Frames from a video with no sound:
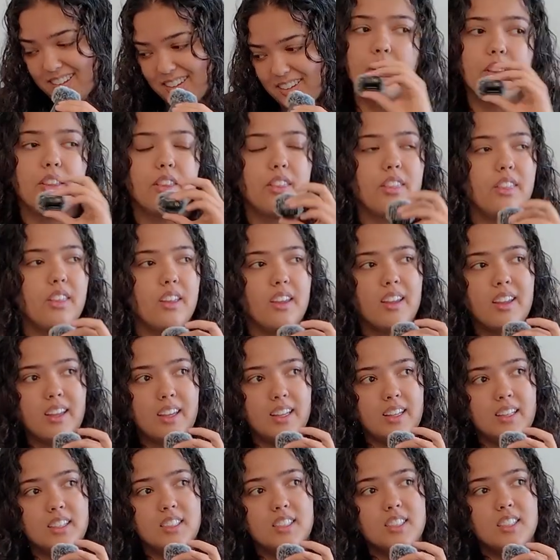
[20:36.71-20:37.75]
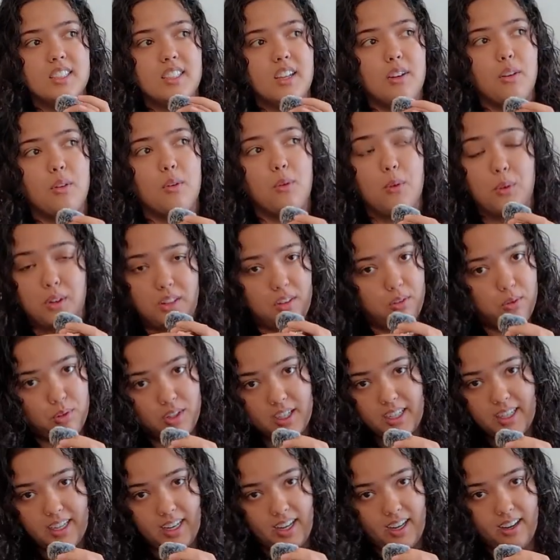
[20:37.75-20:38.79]
But the thing is with
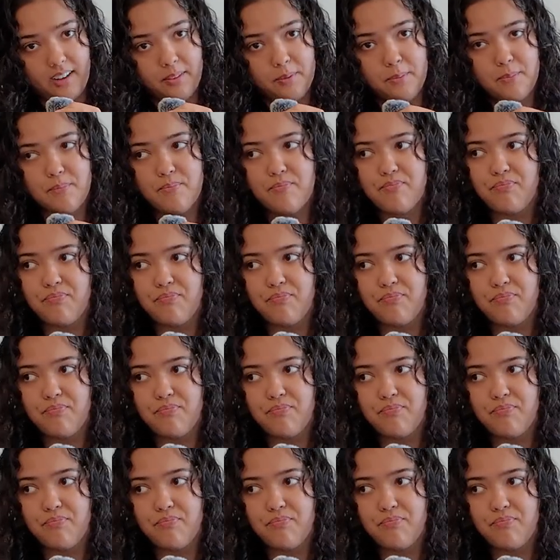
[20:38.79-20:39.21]
reading,